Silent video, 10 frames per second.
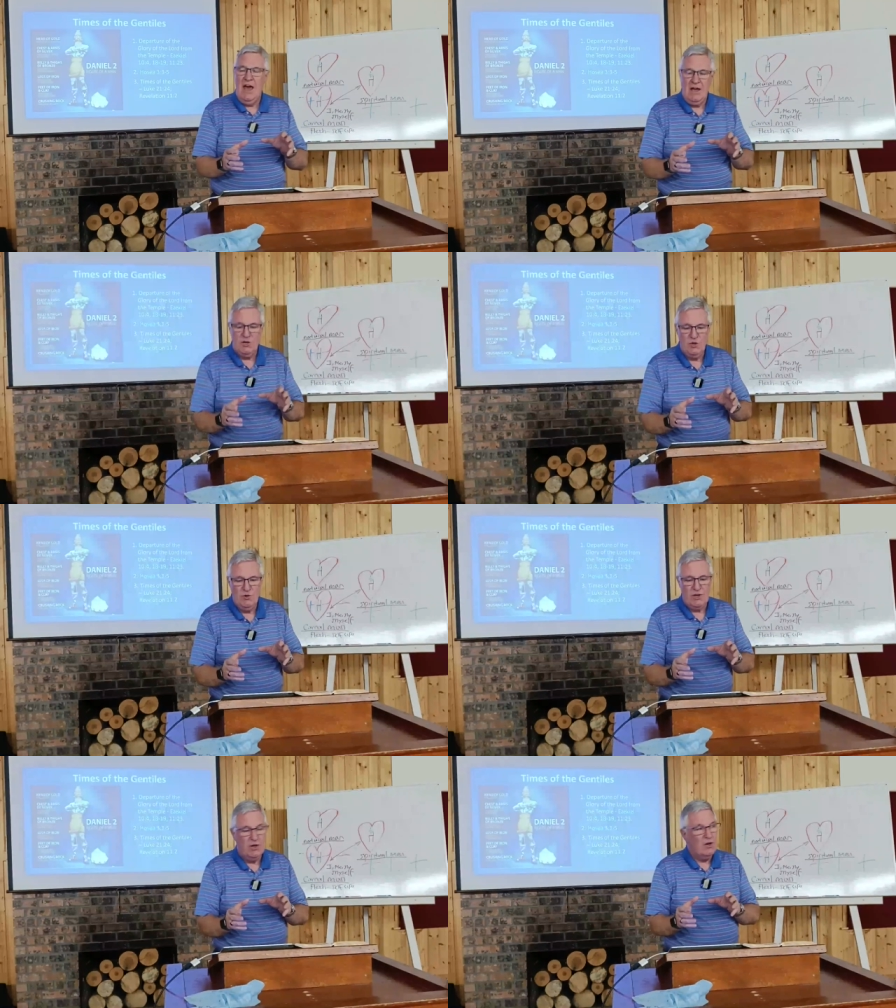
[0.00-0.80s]
uh,
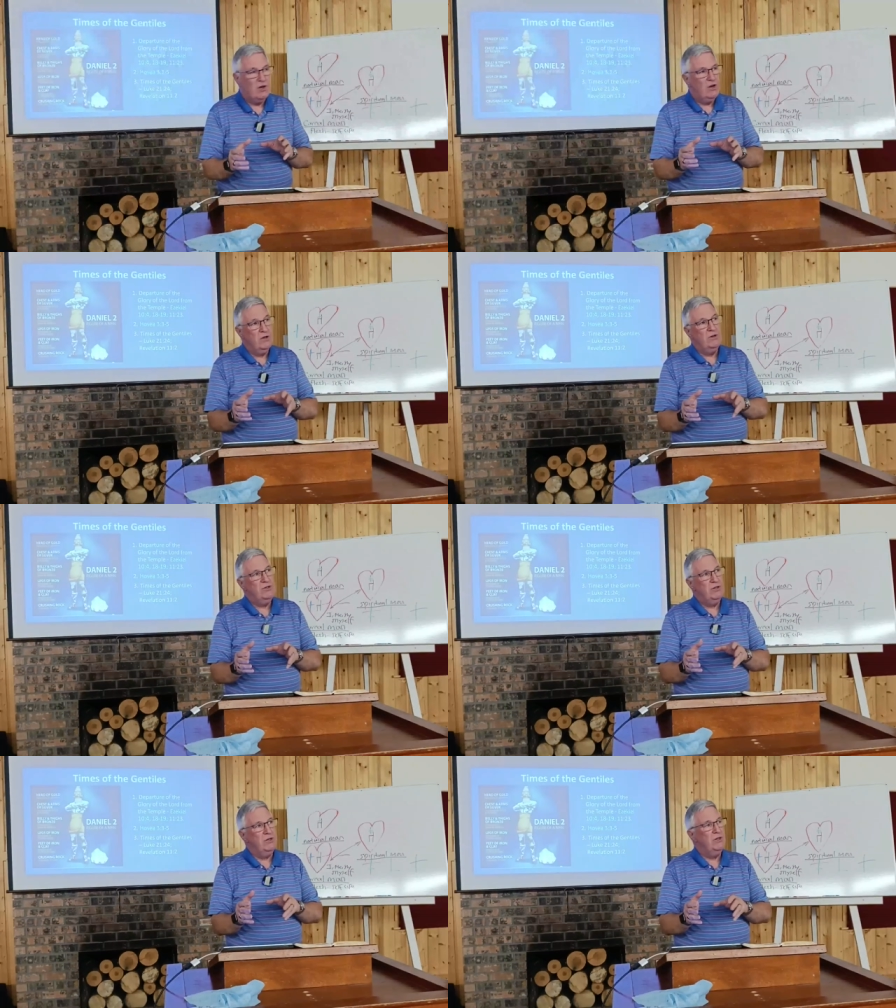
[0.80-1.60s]
to a
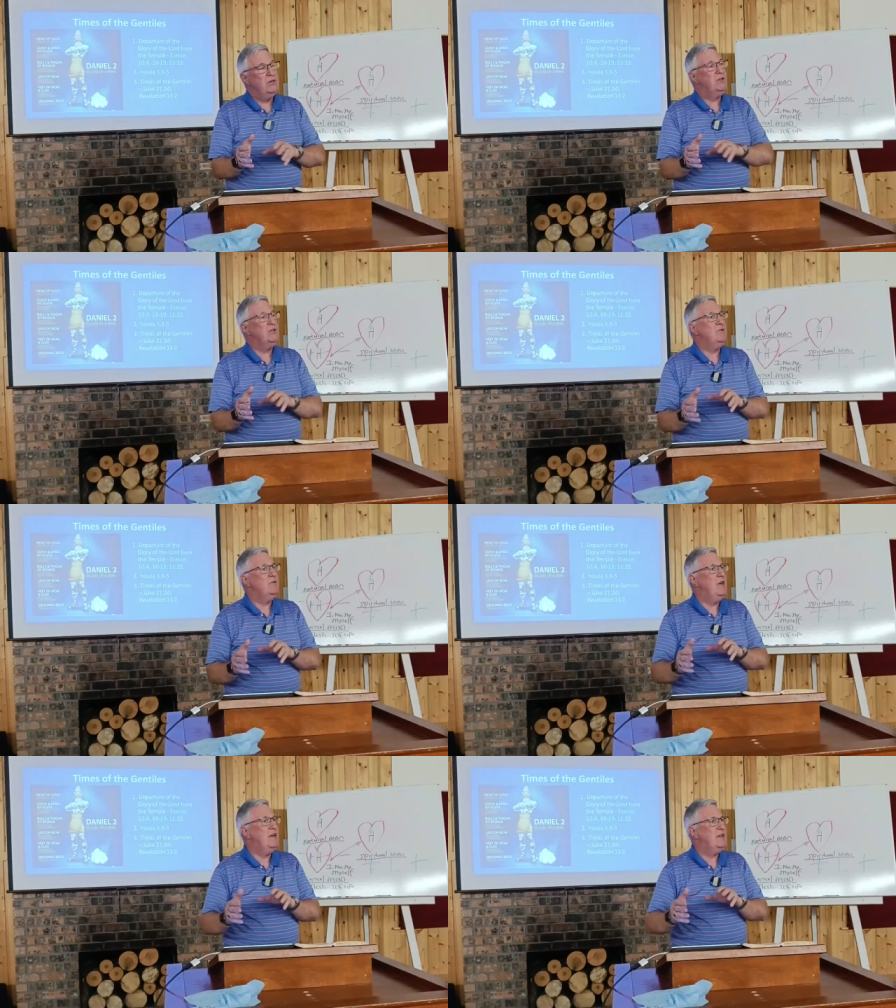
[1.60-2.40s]
conclusion so
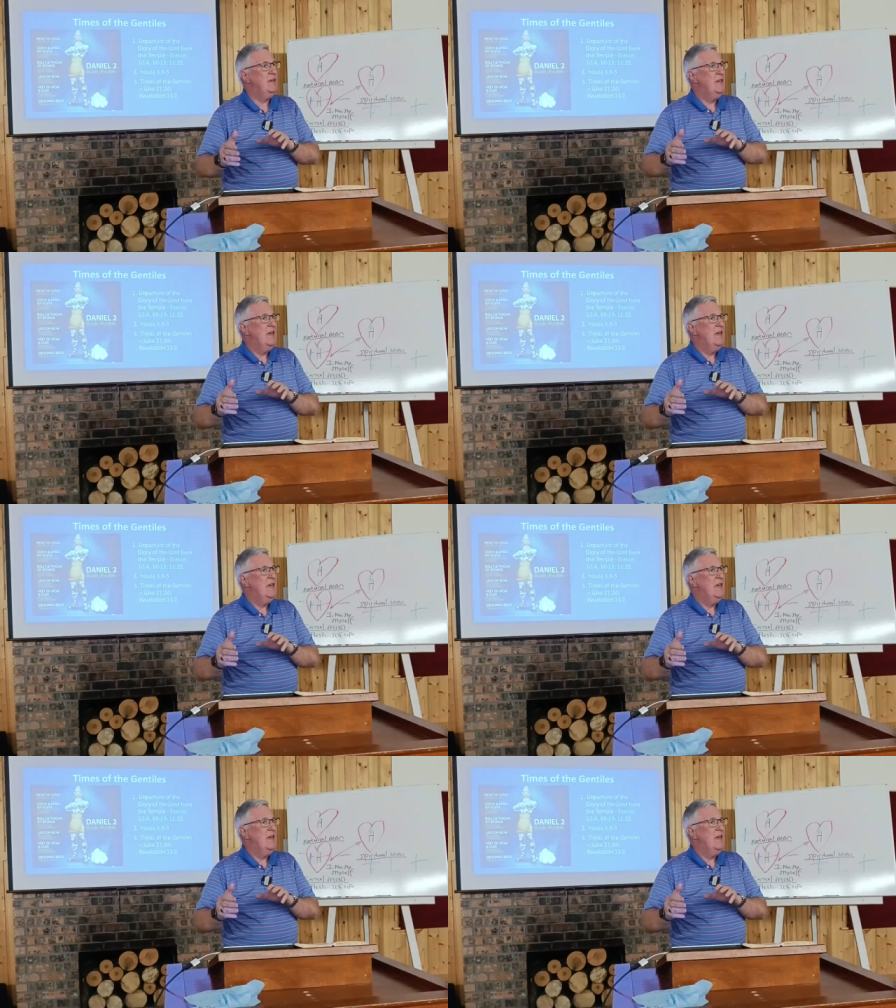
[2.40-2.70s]
that